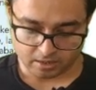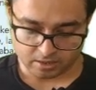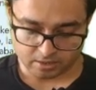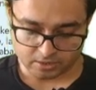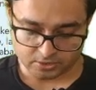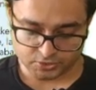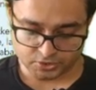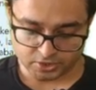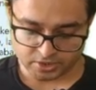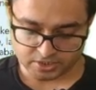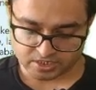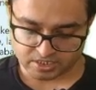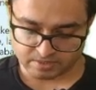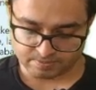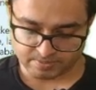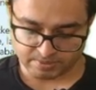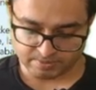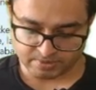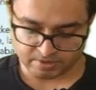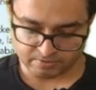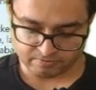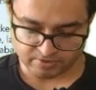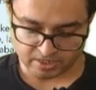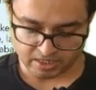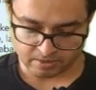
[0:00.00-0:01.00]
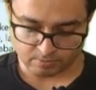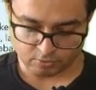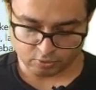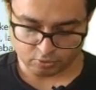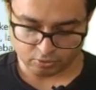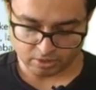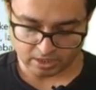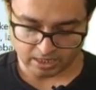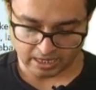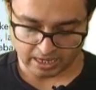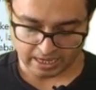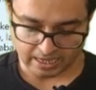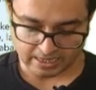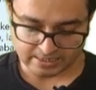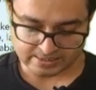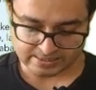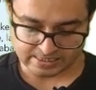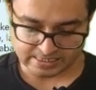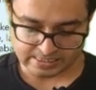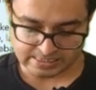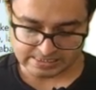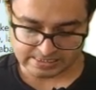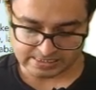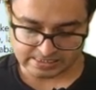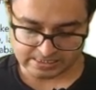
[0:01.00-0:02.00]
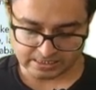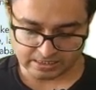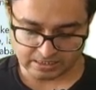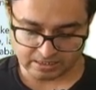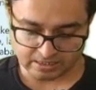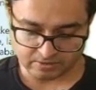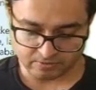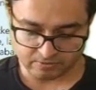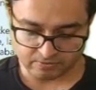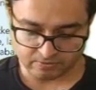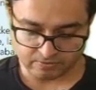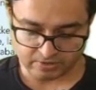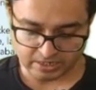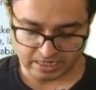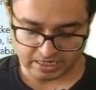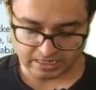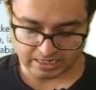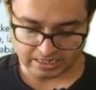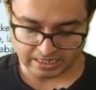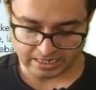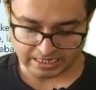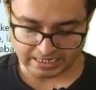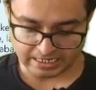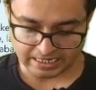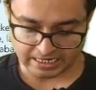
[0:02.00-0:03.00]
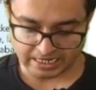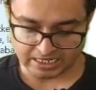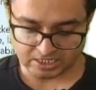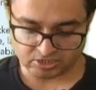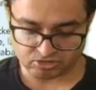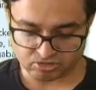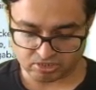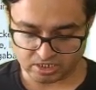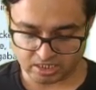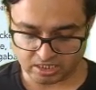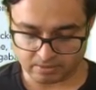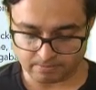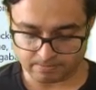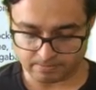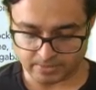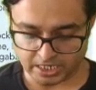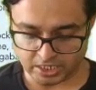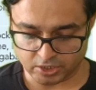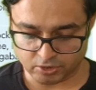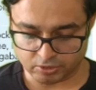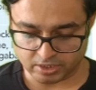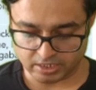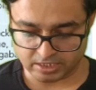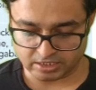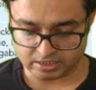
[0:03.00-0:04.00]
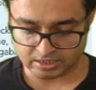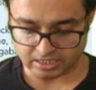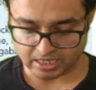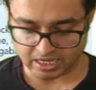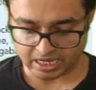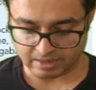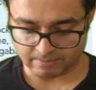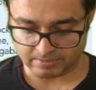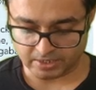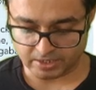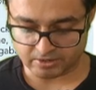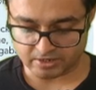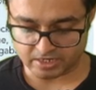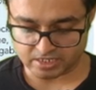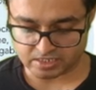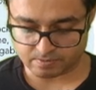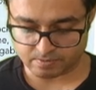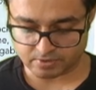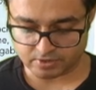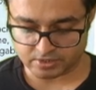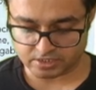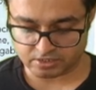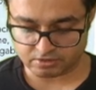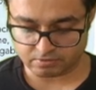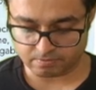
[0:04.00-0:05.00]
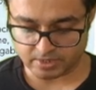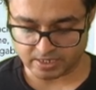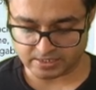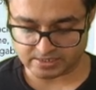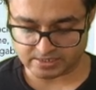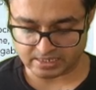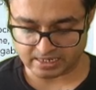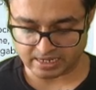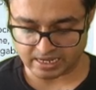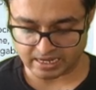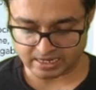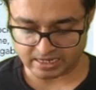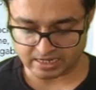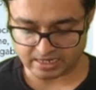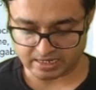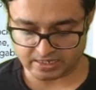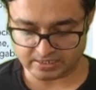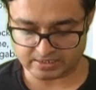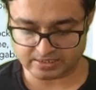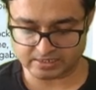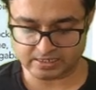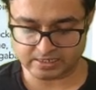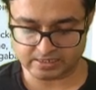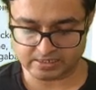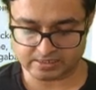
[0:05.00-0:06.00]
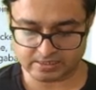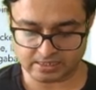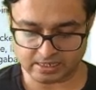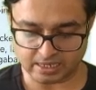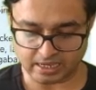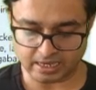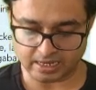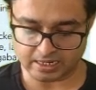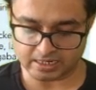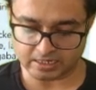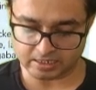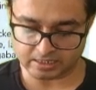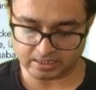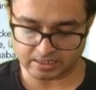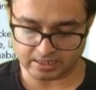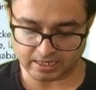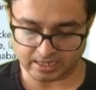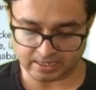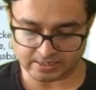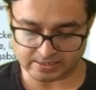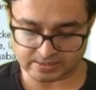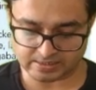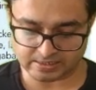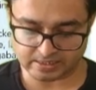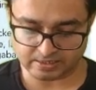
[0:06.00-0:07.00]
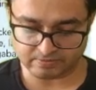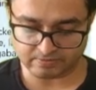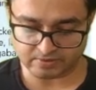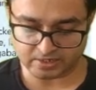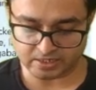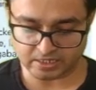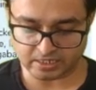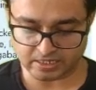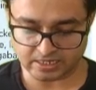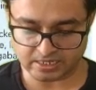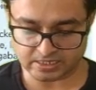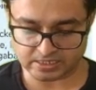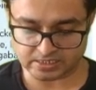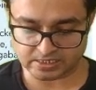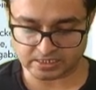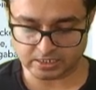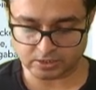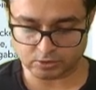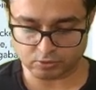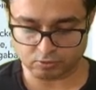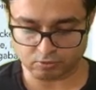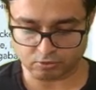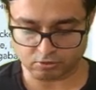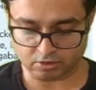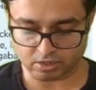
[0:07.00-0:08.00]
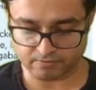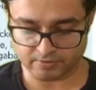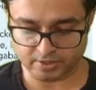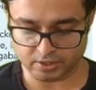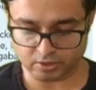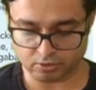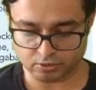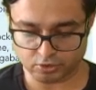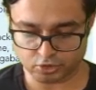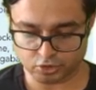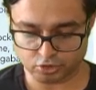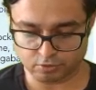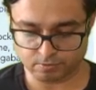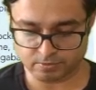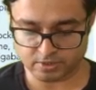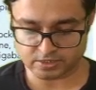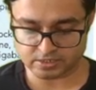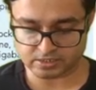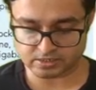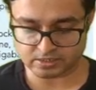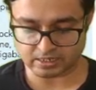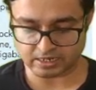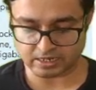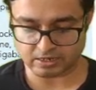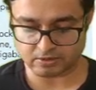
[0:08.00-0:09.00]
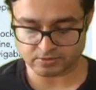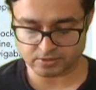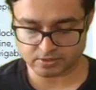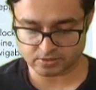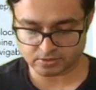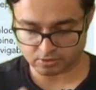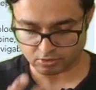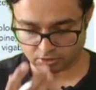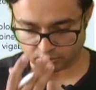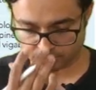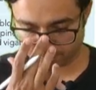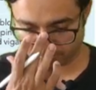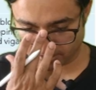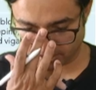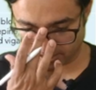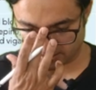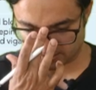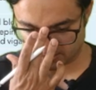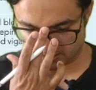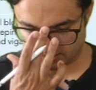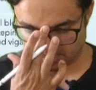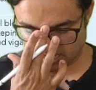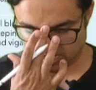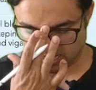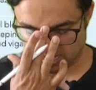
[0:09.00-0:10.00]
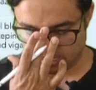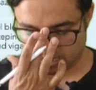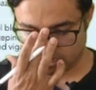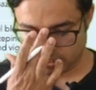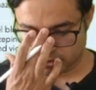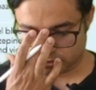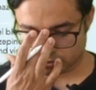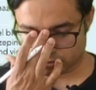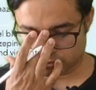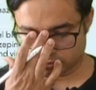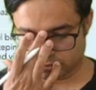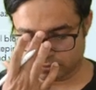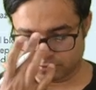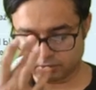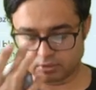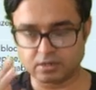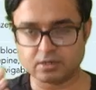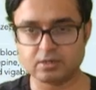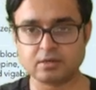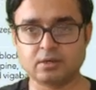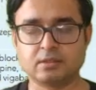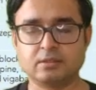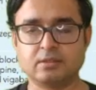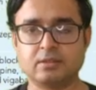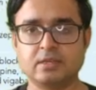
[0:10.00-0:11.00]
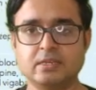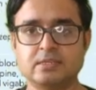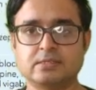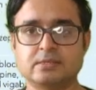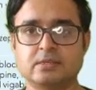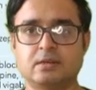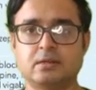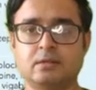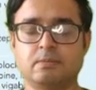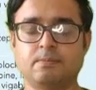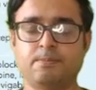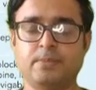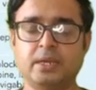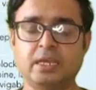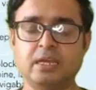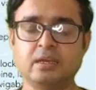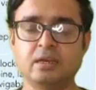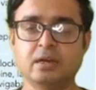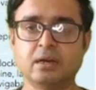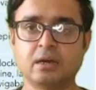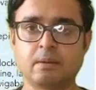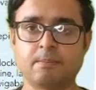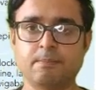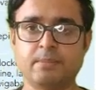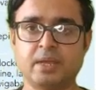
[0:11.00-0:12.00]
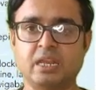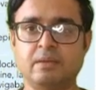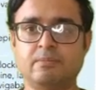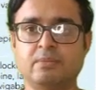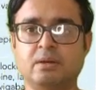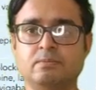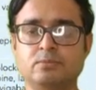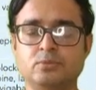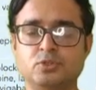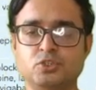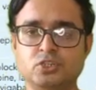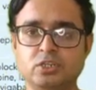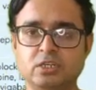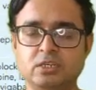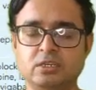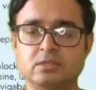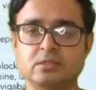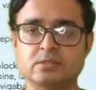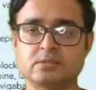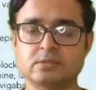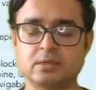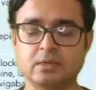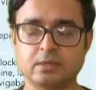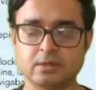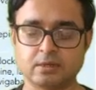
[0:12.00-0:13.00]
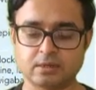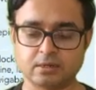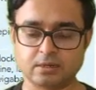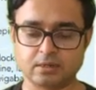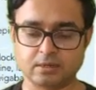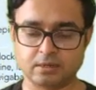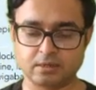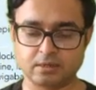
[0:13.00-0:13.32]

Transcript: Just remember one more, SLC19A3, biotin thiamine responsive basal ganglia disease, and TSC1, TSC2, all we know, tuberous sclerosis complex. So these are bare minimum genes in